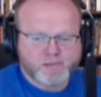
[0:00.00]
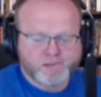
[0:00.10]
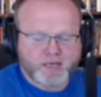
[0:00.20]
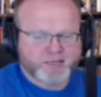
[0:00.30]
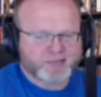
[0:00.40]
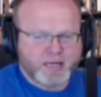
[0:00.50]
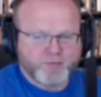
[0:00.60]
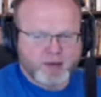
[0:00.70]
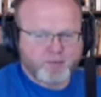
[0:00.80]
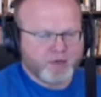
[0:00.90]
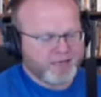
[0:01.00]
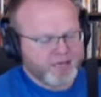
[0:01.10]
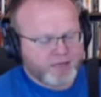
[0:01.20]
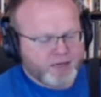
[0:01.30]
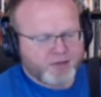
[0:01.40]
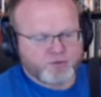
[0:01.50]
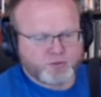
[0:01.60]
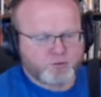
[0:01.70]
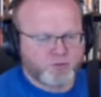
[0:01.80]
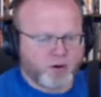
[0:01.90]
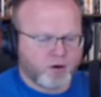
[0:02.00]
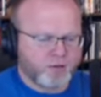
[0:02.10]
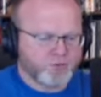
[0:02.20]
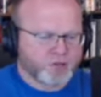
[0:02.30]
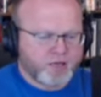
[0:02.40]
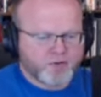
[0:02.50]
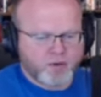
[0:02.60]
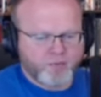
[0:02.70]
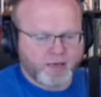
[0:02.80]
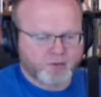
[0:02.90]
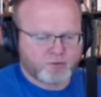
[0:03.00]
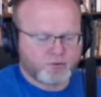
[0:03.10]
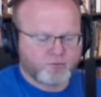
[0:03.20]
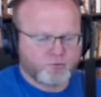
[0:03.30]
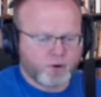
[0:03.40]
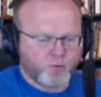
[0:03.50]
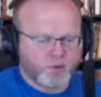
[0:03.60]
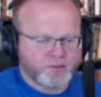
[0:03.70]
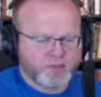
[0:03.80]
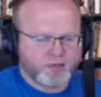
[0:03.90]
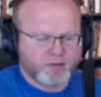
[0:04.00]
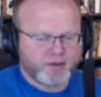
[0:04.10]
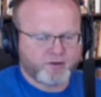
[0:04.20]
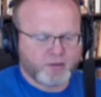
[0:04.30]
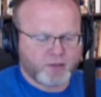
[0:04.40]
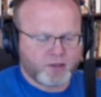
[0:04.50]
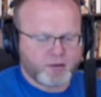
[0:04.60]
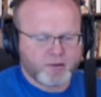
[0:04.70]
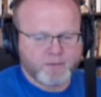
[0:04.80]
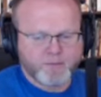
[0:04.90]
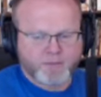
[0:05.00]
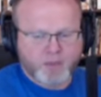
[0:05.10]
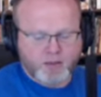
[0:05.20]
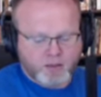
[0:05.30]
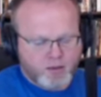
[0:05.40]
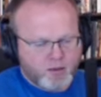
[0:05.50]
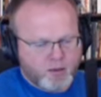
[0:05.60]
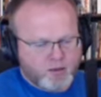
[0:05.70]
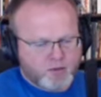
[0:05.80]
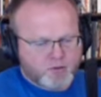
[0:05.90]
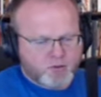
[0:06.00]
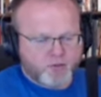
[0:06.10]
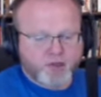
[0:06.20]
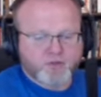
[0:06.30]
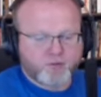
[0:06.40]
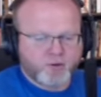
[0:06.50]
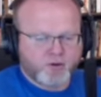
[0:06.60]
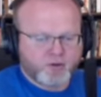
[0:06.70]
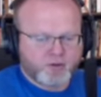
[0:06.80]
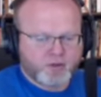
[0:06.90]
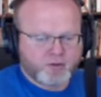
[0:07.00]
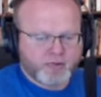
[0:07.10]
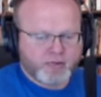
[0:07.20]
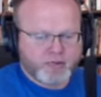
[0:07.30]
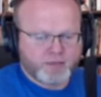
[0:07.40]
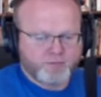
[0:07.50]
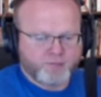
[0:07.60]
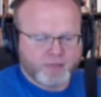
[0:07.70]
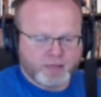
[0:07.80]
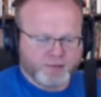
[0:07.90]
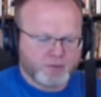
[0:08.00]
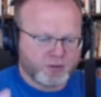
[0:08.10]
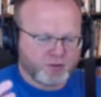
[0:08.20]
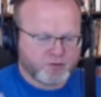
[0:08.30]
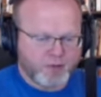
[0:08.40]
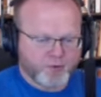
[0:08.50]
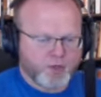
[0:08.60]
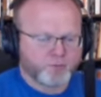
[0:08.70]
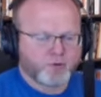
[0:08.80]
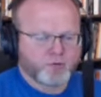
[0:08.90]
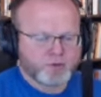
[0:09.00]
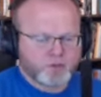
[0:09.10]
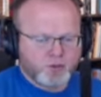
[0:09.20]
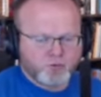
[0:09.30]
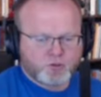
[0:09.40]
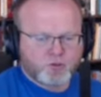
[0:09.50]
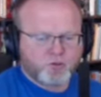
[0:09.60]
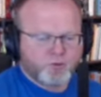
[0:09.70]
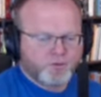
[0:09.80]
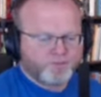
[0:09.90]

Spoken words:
I said, I can't live stream tomorrow. I'm just going to have to come back and do it on Wednesday at 11 o'clock. So, thanks for being on here today. I'm going to upload this to YouTube.